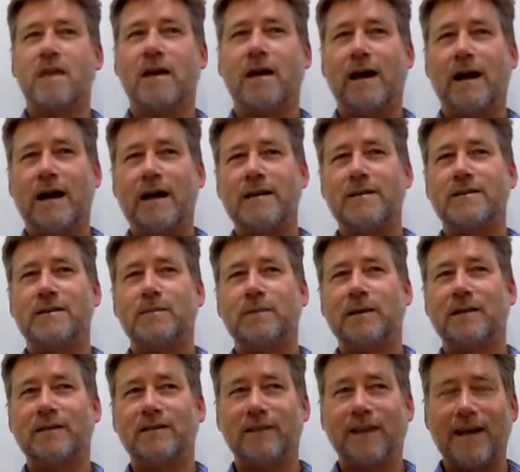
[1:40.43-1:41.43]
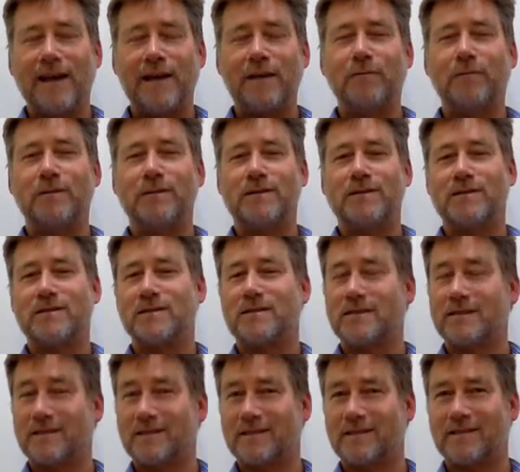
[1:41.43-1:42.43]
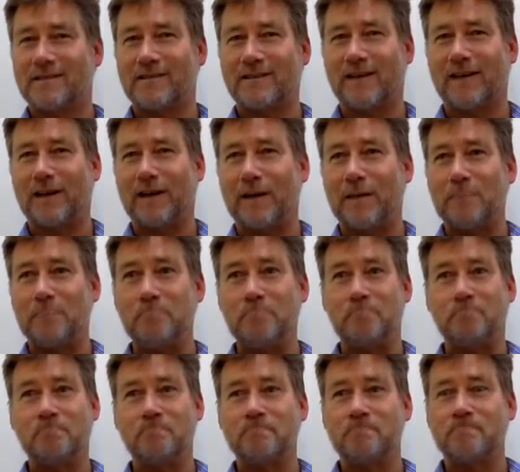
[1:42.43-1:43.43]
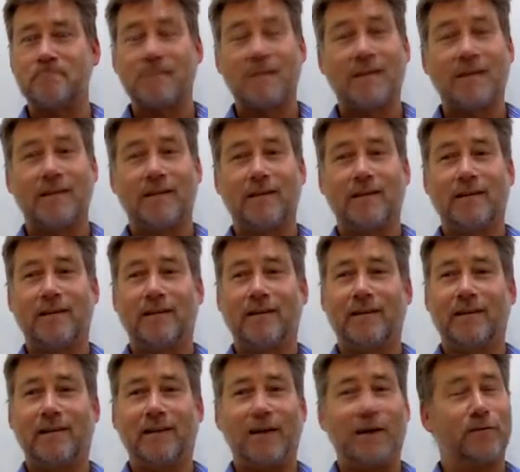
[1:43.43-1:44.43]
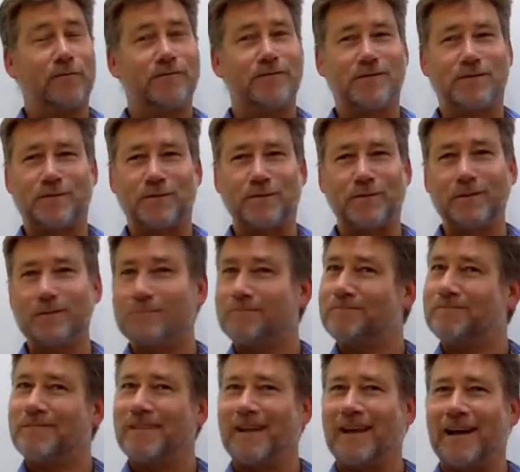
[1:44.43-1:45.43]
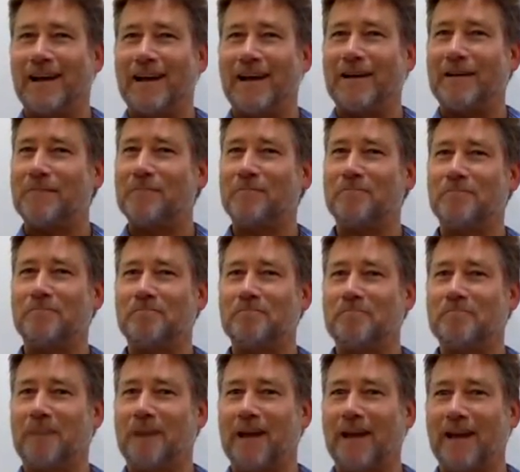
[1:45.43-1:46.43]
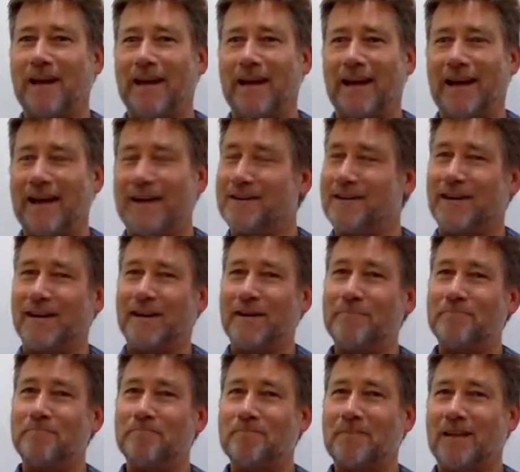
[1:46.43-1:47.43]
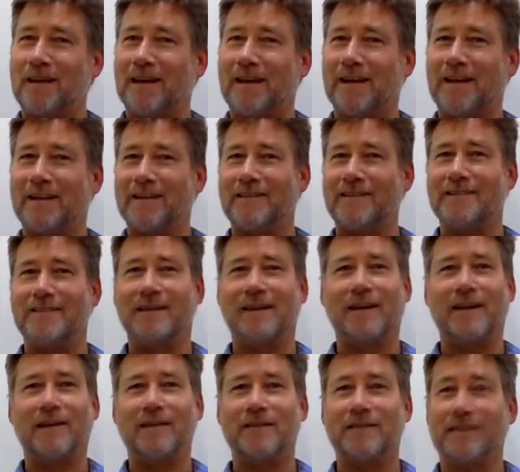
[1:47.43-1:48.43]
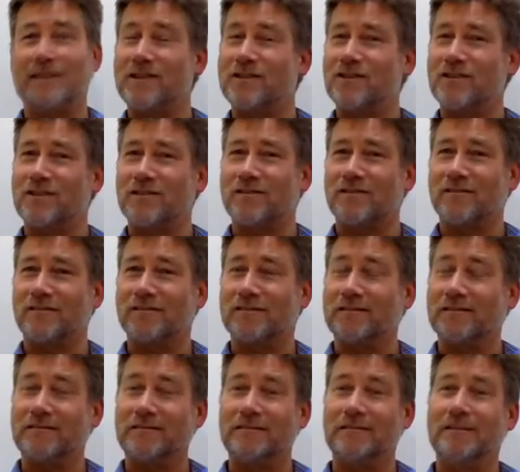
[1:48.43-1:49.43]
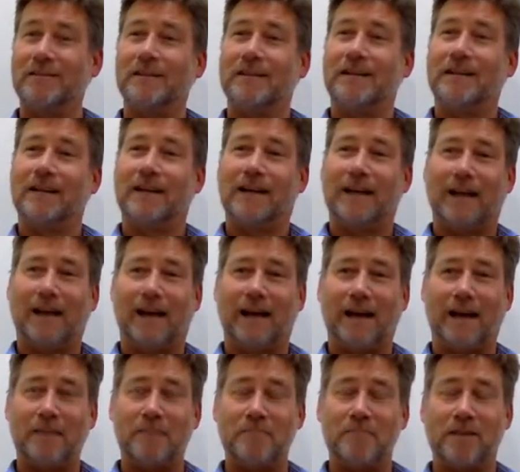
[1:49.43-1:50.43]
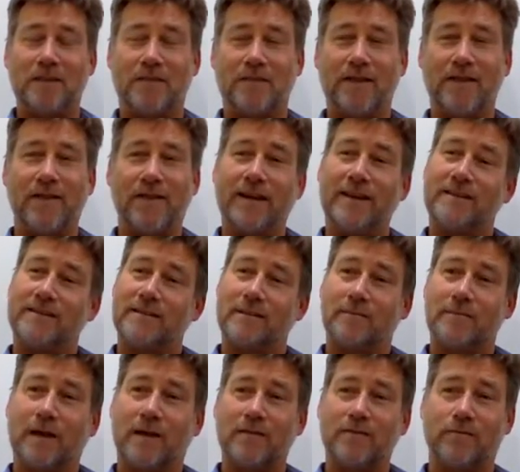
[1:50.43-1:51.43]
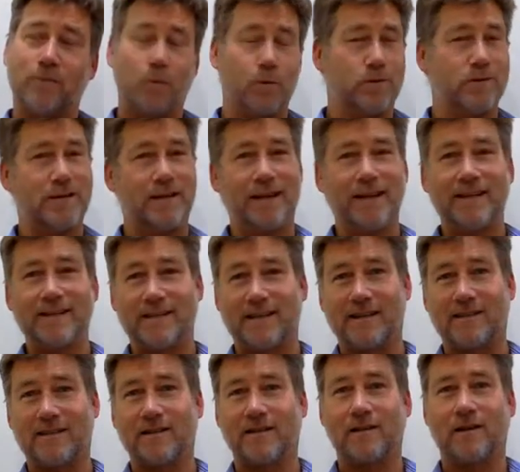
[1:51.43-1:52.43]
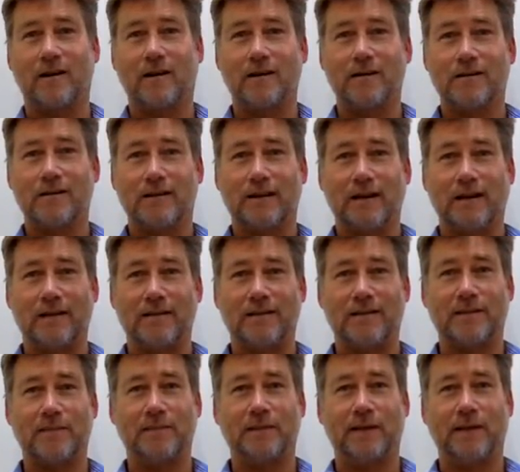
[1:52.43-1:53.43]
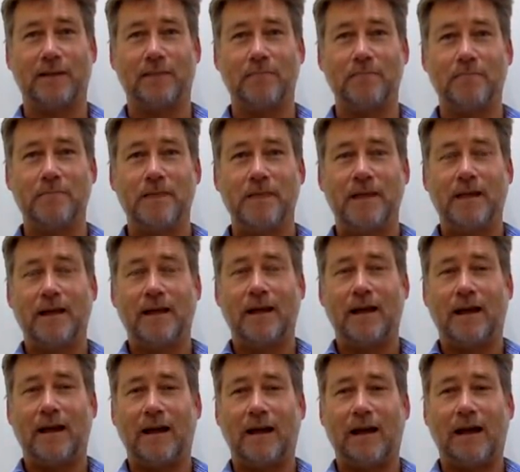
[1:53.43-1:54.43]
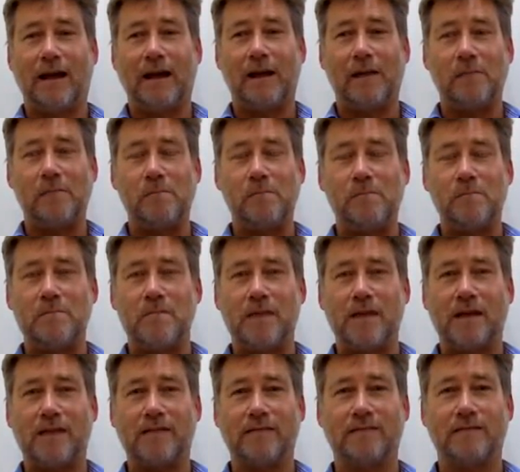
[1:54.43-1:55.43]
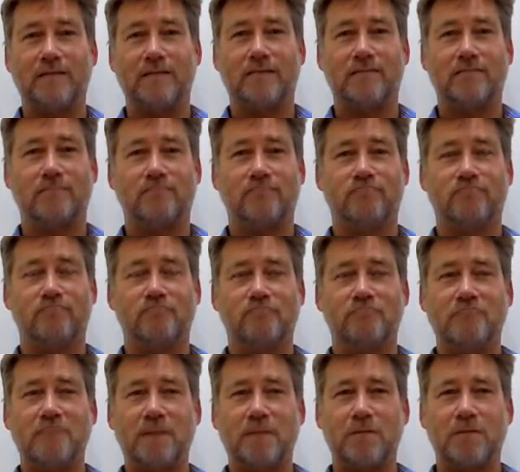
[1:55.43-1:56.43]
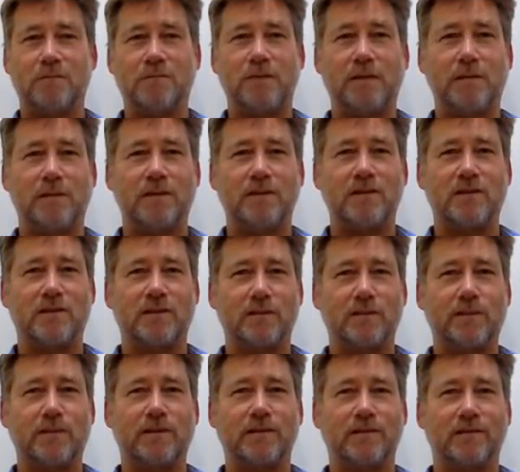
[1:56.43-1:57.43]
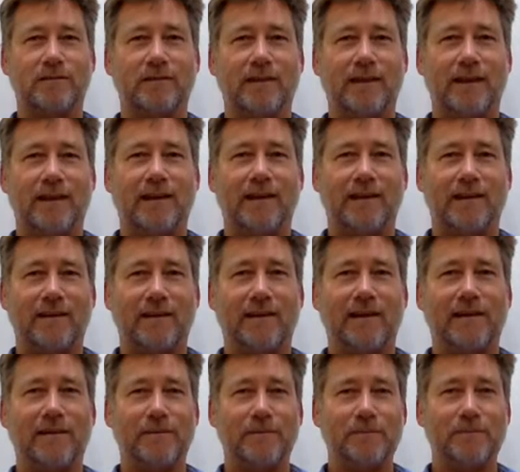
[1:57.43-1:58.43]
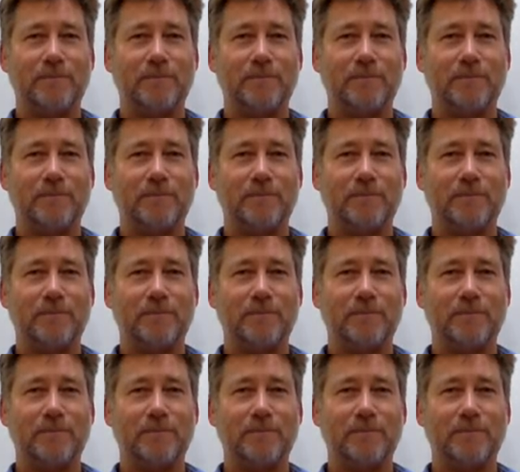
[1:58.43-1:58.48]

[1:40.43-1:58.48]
A typical day was head off to school by 8 a.m. And teach until, it varied, sometimes 4:30, 6 o'clock, 6 p.m., and that was pretty much a typical day, yeah.